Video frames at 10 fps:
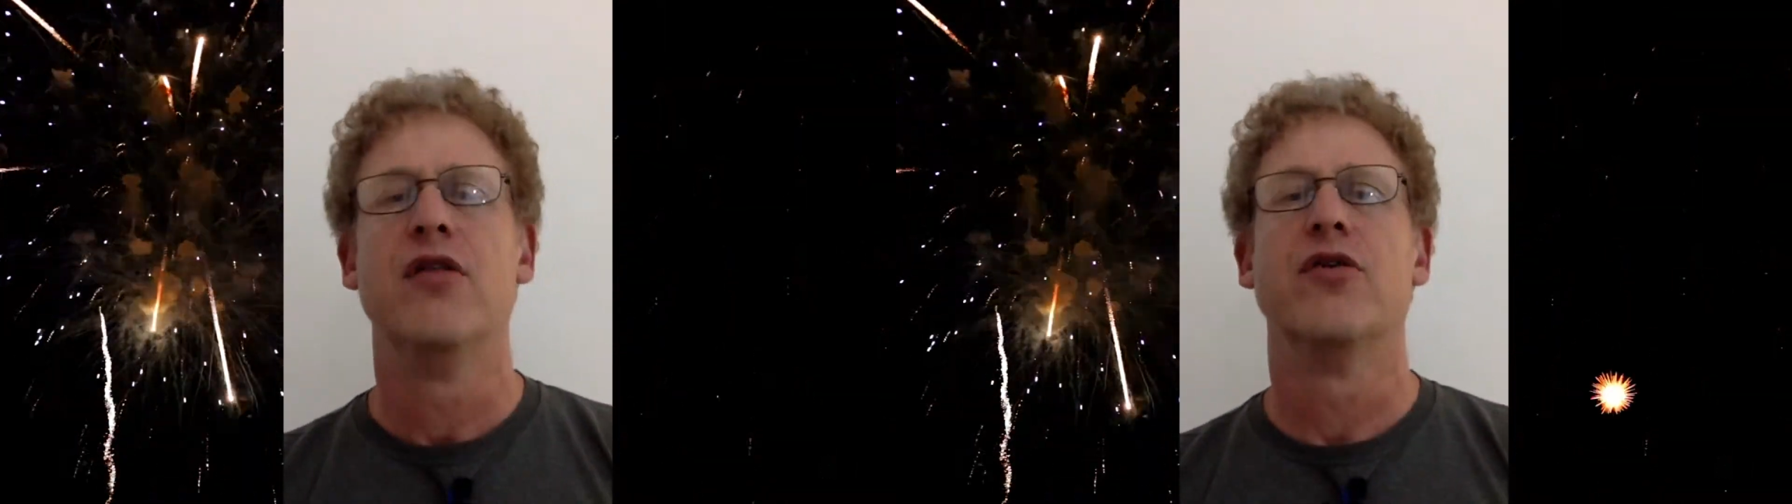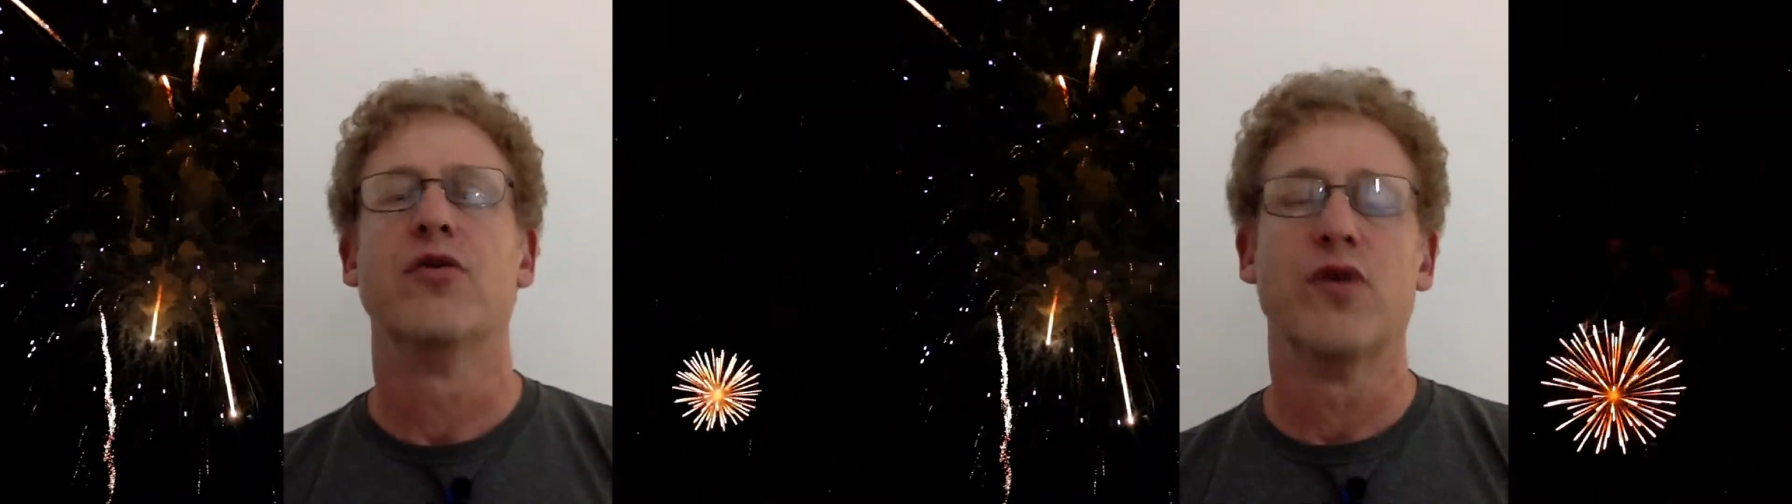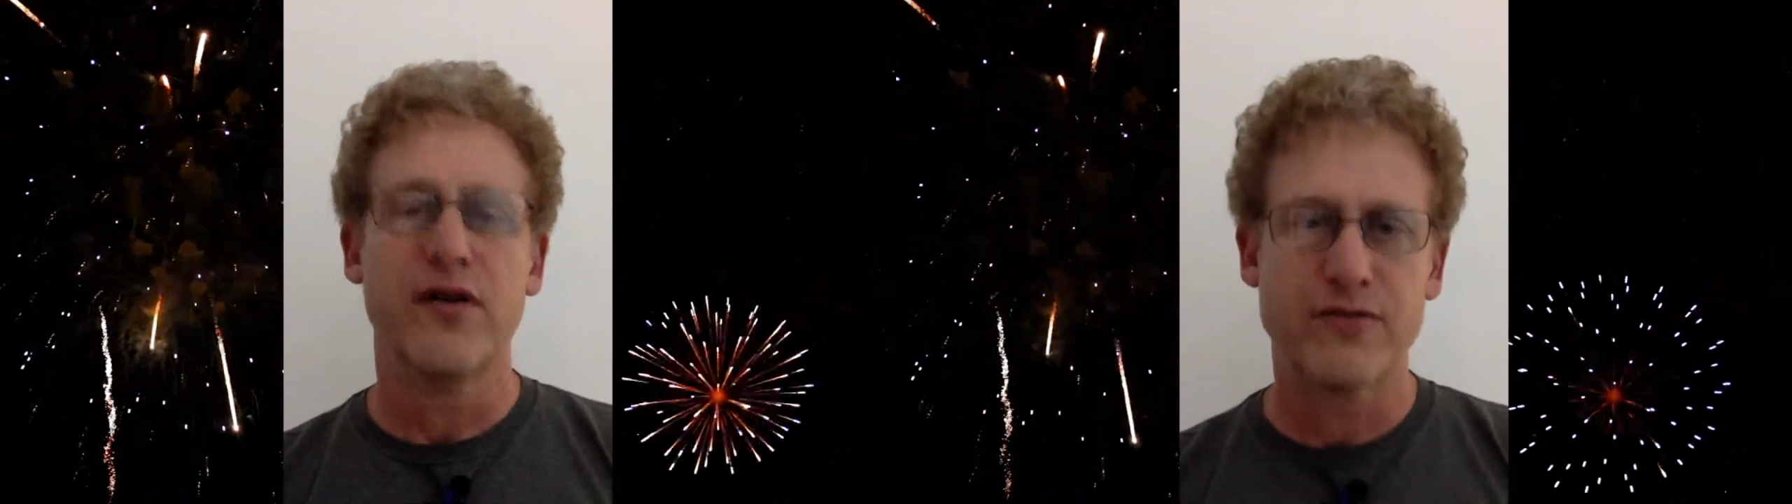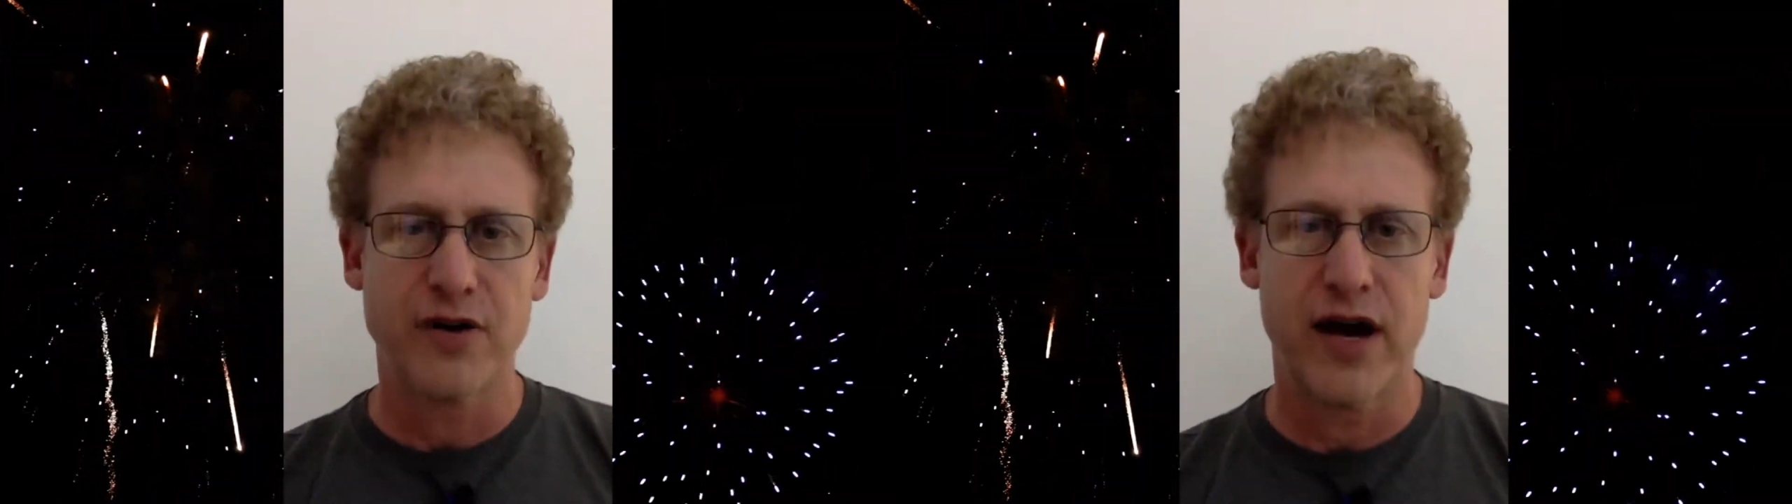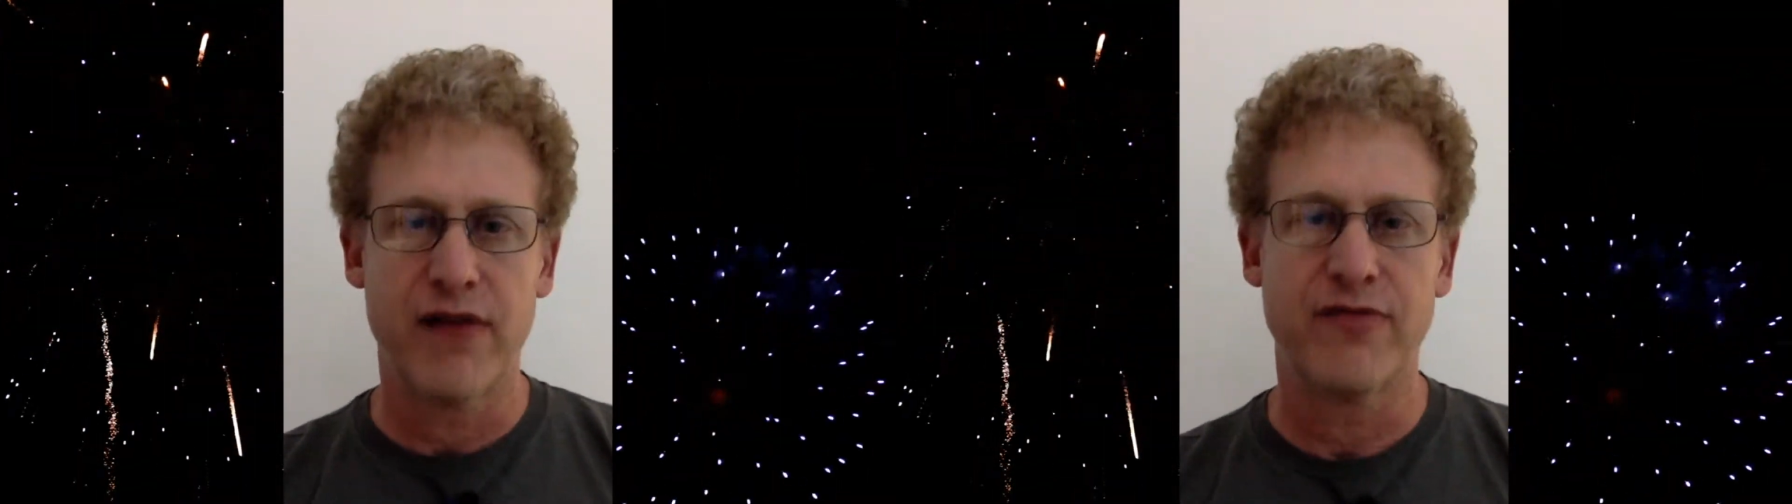The rough
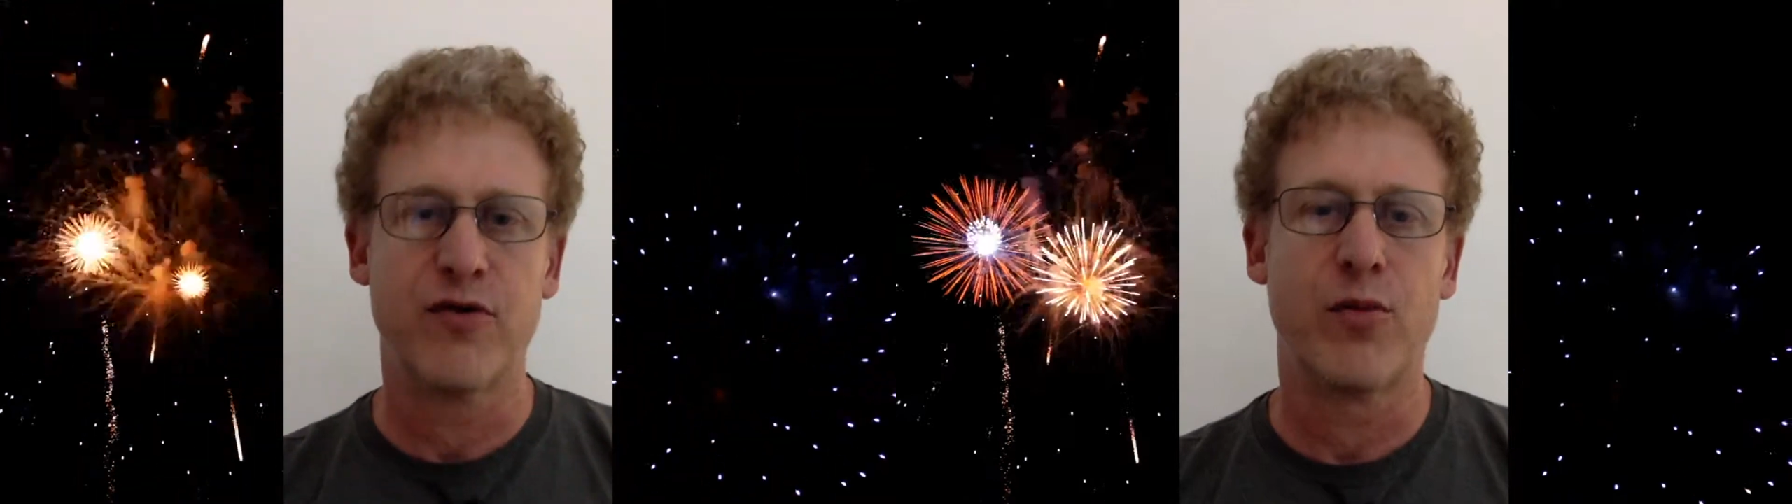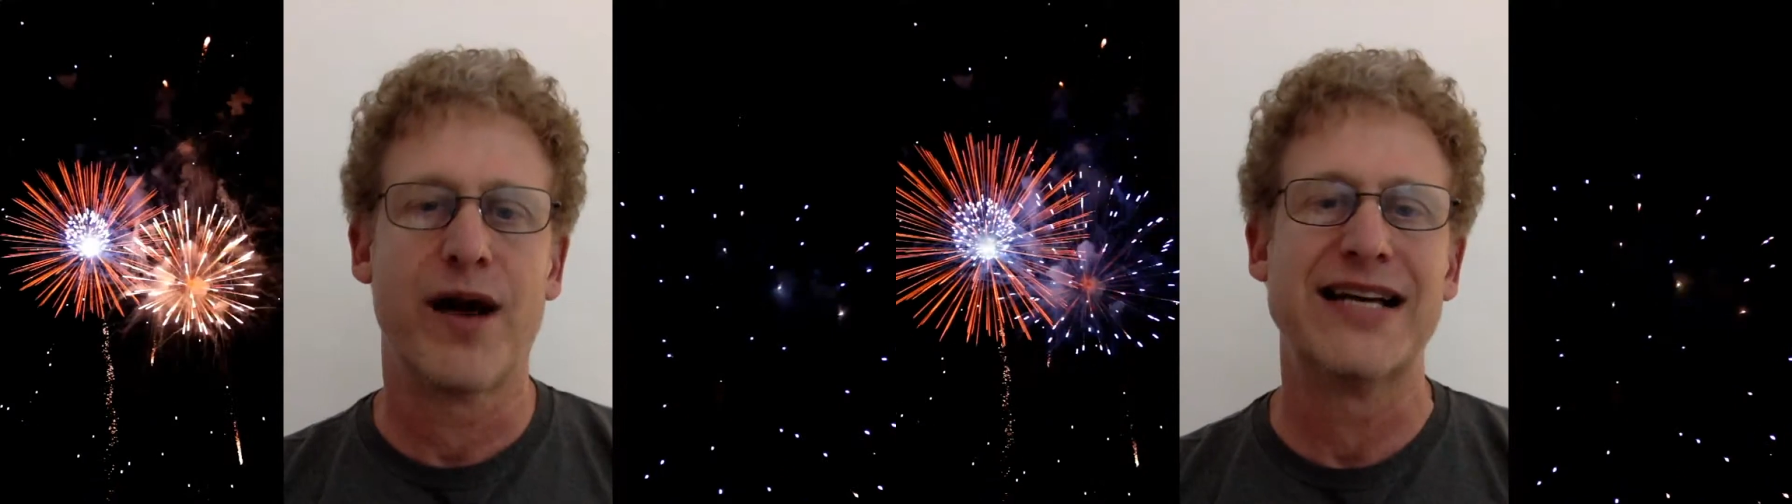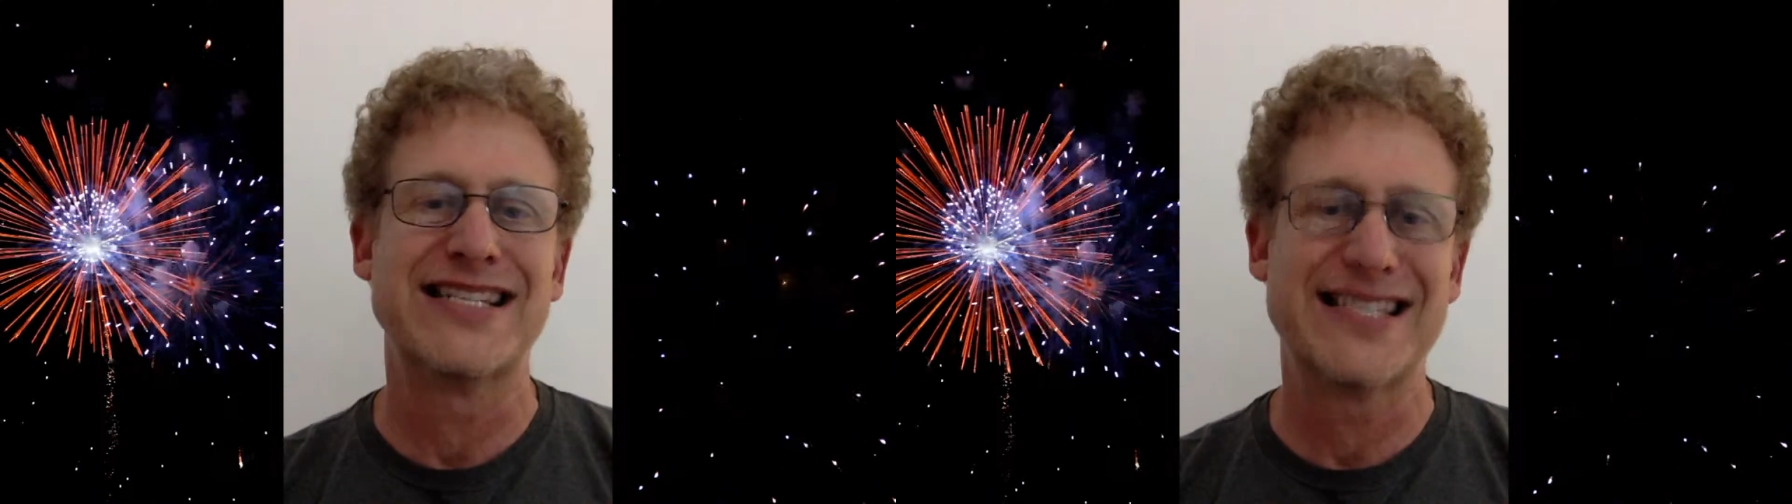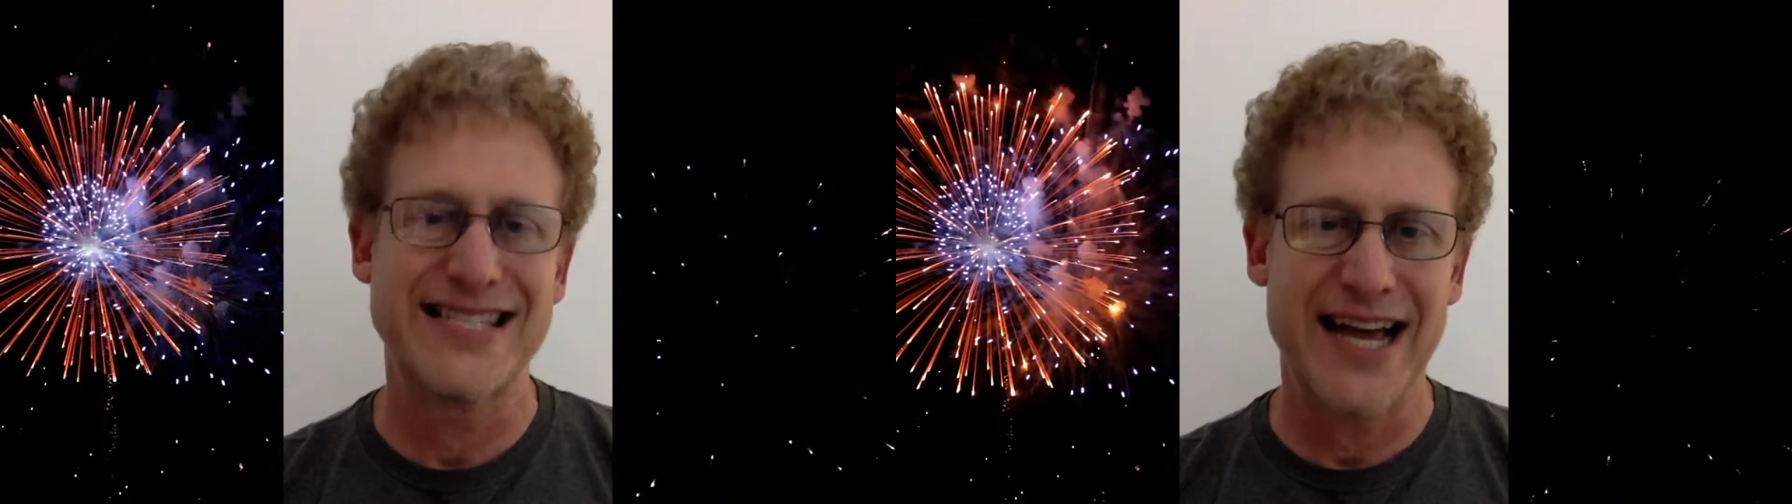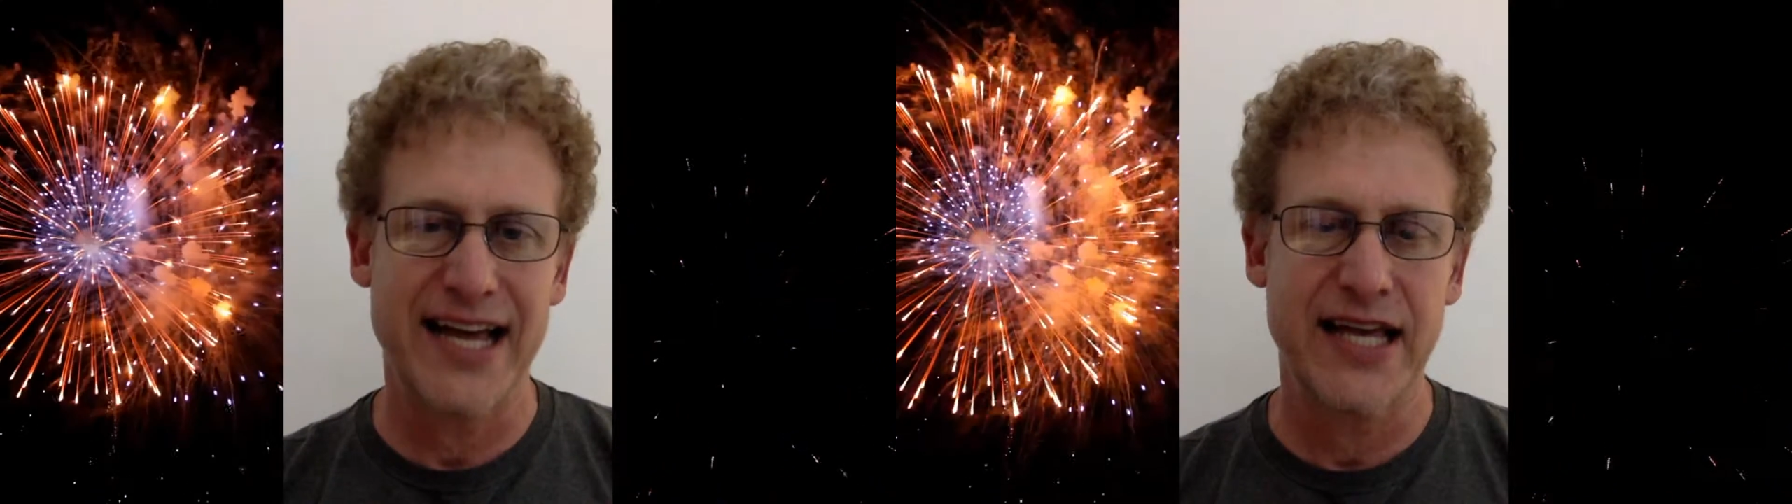draft for my
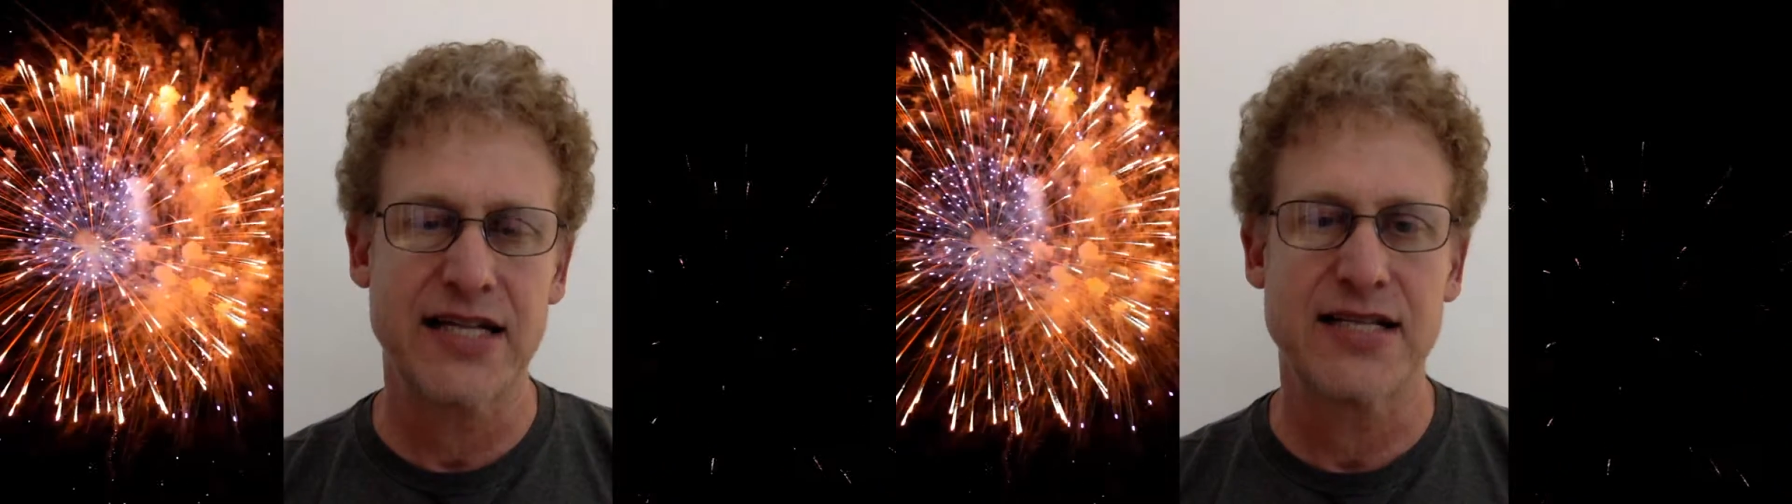second